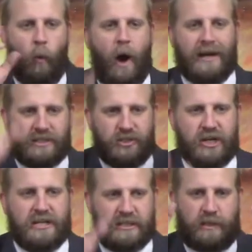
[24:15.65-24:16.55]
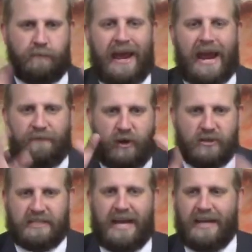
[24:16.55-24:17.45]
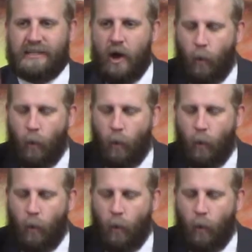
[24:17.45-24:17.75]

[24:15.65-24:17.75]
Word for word: once Jesus has paid for your sins,